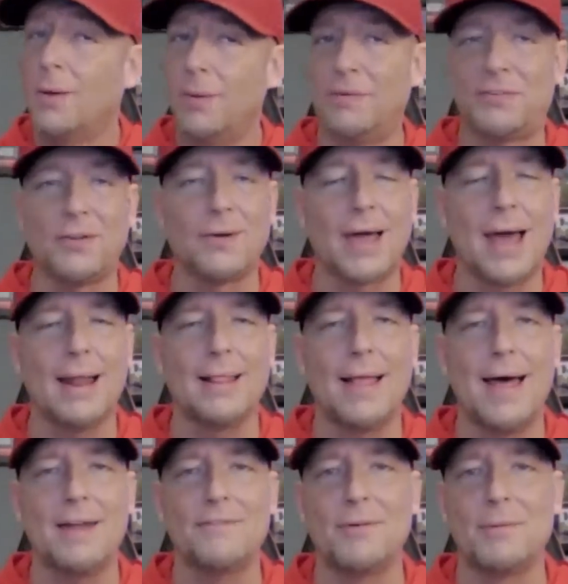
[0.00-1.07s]
we've still got a
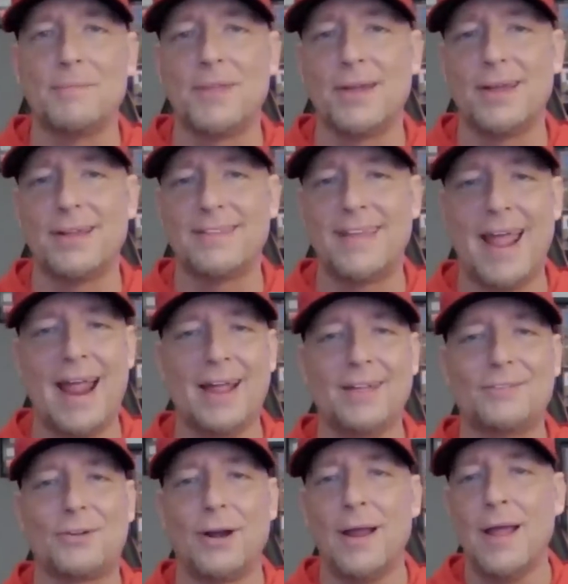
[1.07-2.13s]
lot of them to, to
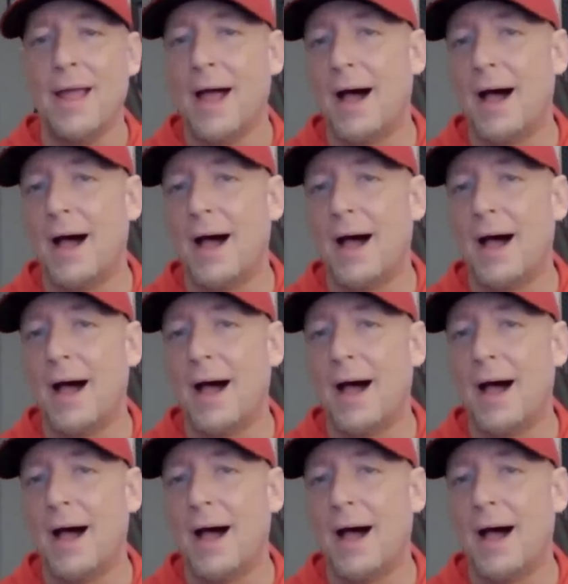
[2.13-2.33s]
answer.